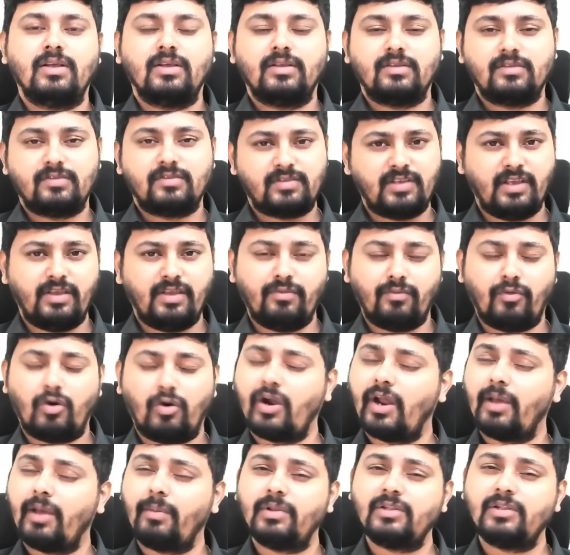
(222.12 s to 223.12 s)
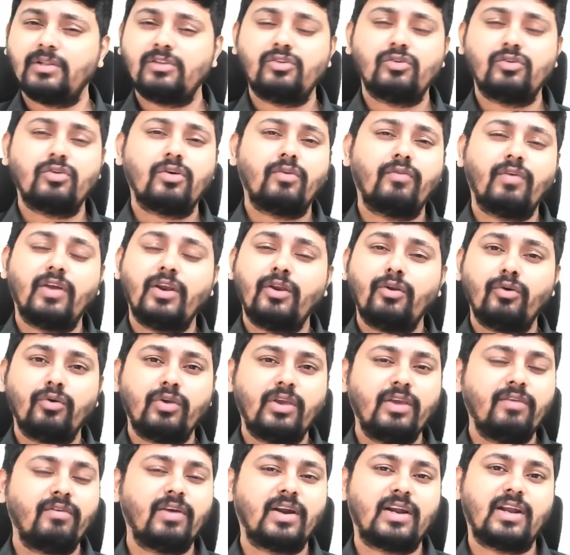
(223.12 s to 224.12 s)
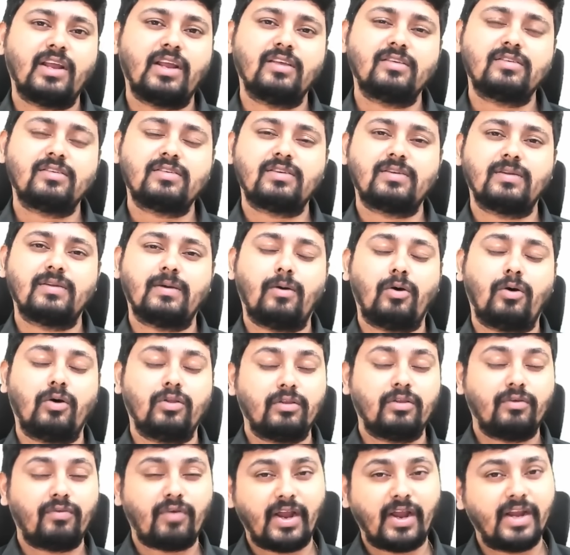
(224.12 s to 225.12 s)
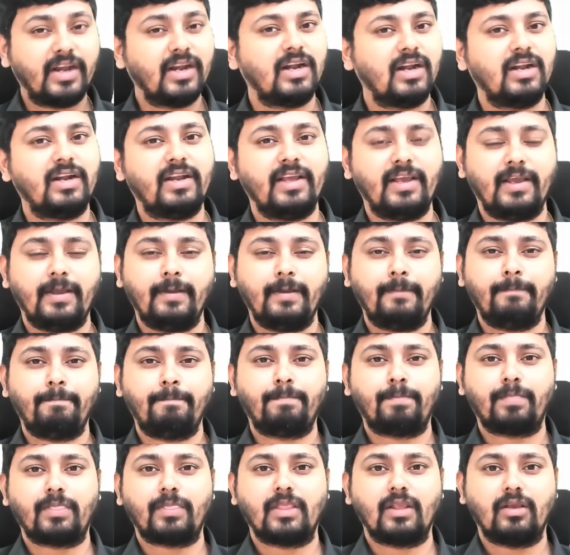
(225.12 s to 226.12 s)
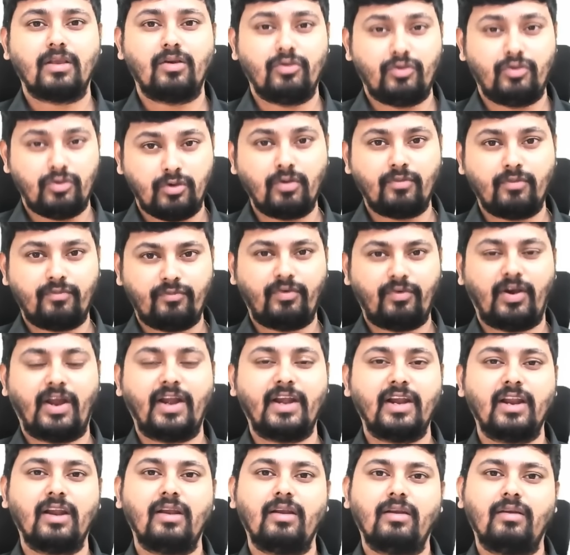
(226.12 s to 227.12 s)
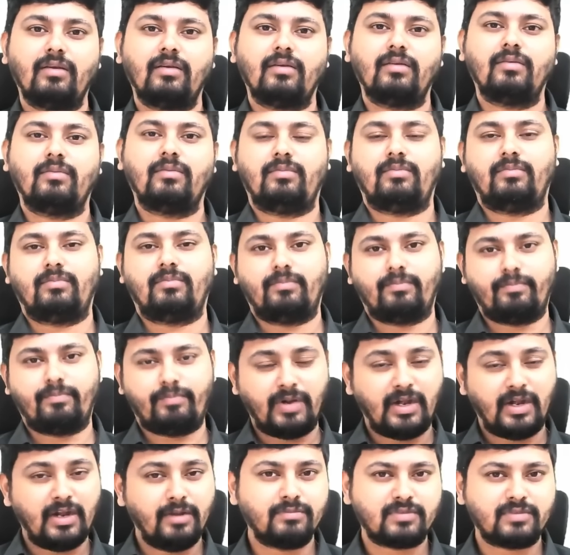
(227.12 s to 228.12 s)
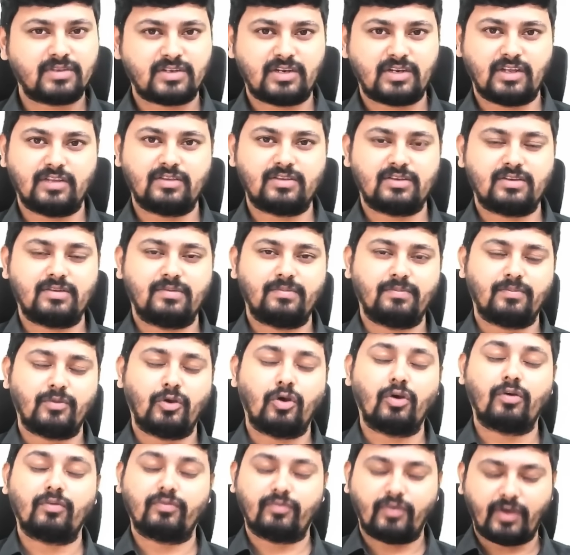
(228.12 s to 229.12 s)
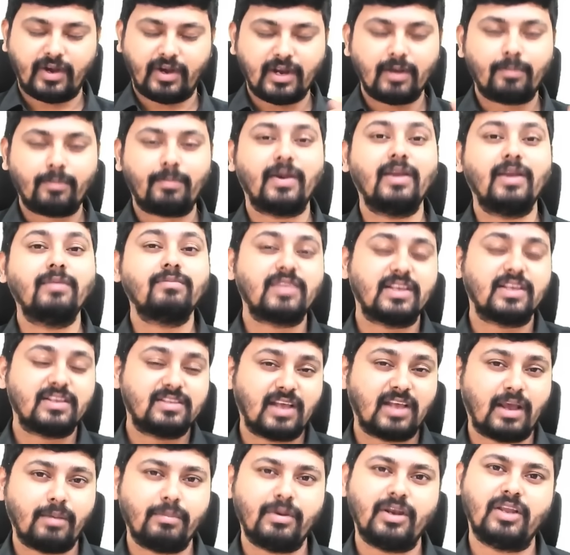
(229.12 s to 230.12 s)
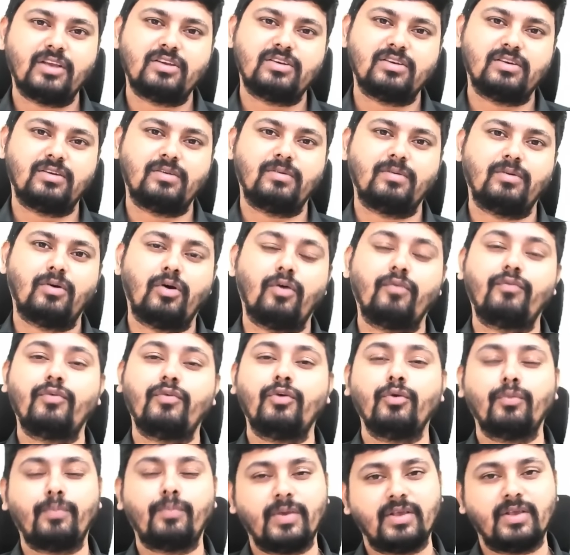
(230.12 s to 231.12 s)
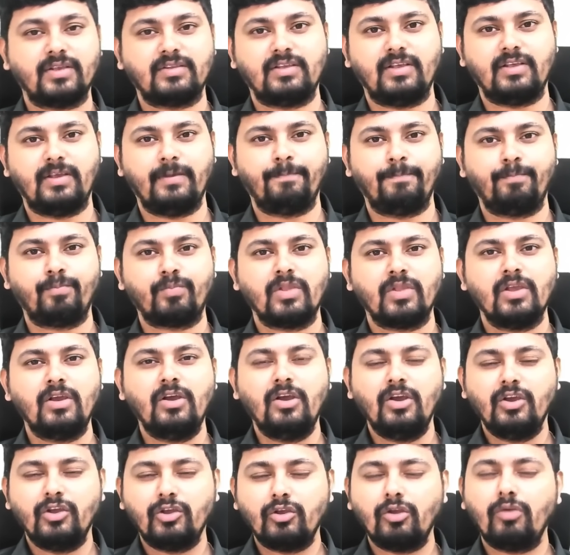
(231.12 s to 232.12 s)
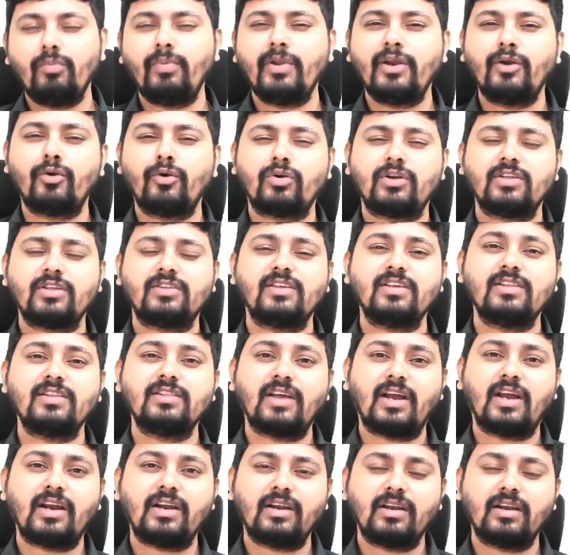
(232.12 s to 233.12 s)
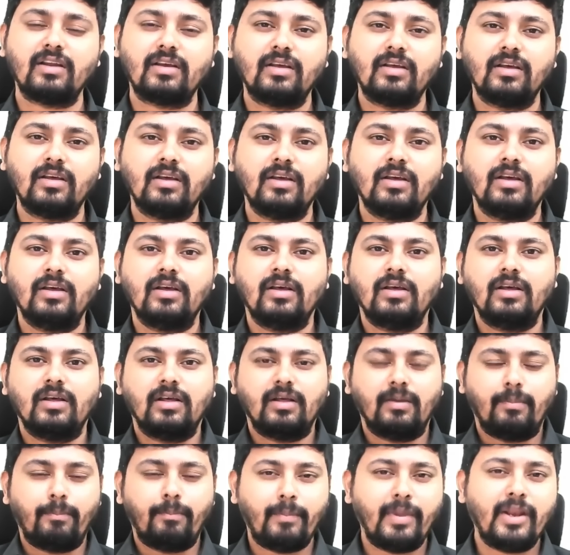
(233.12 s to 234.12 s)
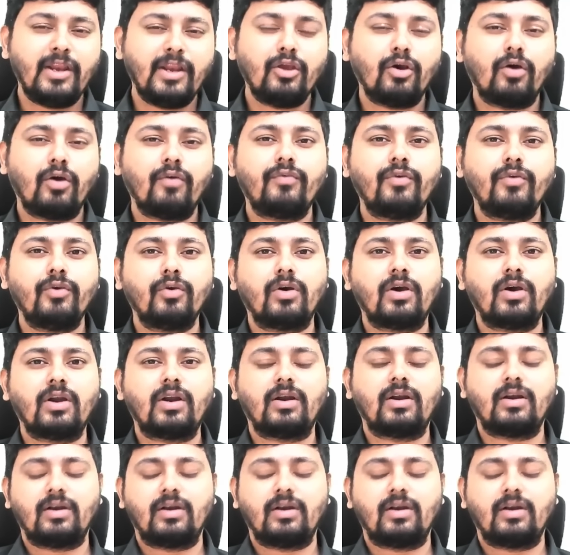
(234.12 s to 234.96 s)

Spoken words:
See what happens, when you give a test on the final day, your final prelims test or final prelims examination of UPSC, you'll be noticing that many of your